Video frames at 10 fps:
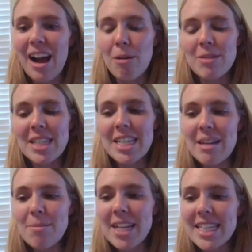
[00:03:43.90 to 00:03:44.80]

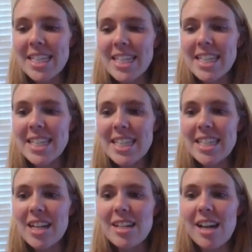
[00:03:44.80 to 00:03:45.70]
STEAM lessons,
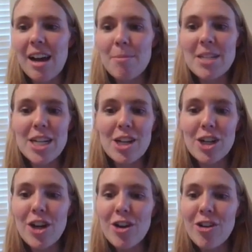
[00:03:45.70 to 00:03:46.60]
Tinker
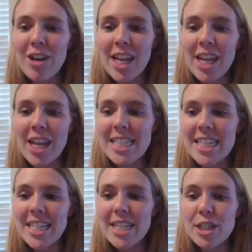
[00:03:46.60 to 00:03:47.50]
coding
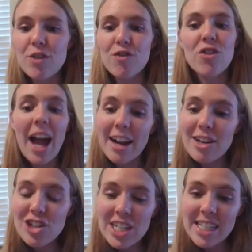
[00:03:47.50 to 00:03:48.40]
lessons,
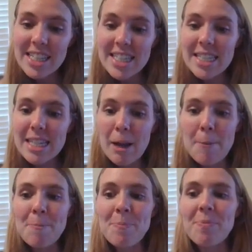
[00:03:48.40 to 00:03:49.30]
fractions,
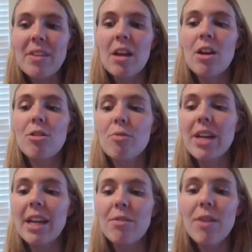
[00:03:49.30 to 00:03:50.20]

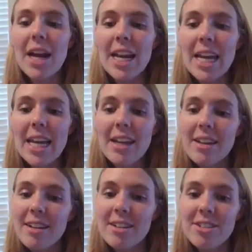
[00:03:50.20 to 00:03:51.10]
reading and
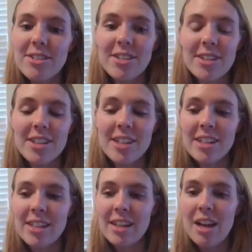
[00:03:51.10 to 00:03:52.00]
writing,
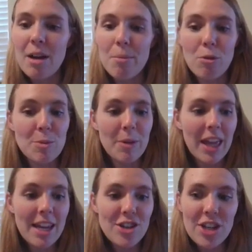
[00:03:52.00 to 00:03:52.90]

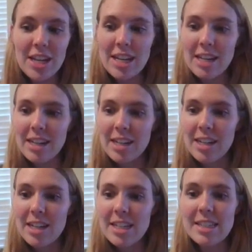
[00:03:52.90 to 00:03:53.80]
multiplication,
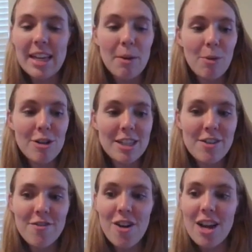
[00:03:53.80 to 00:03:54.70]
sight words
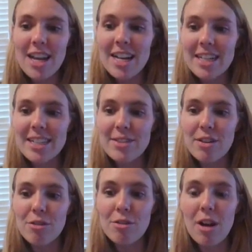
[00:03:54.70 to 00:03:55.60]
and phonics.
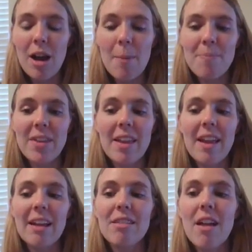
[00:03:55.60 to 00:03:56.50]
And
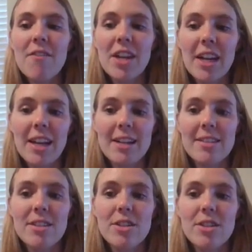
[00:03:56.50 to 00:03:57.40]
I love that it connects
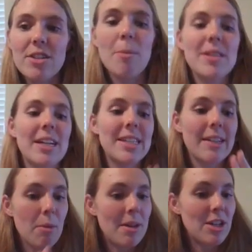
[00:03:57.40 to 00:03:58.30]
to 2 websites that
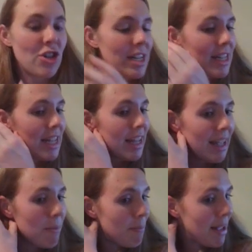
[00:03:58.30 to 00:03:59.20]
were mentioned
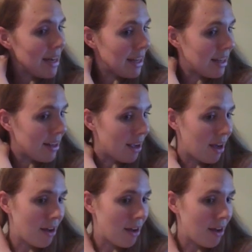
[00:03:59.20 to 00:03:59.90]
in many